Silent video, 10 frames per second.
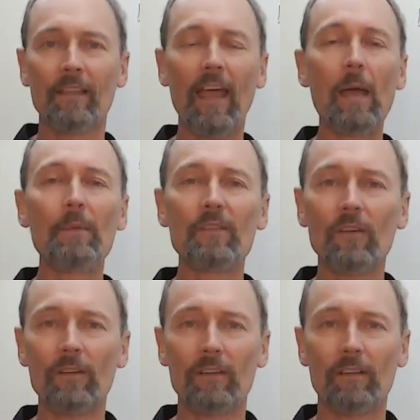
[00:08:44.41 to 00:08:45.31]

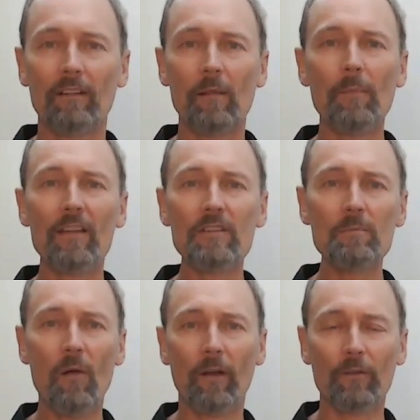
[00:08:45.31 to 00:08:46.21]
Amazon, imagine
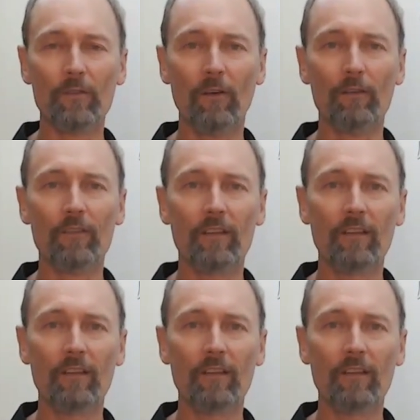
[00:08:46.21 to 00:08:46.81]
Microsoft,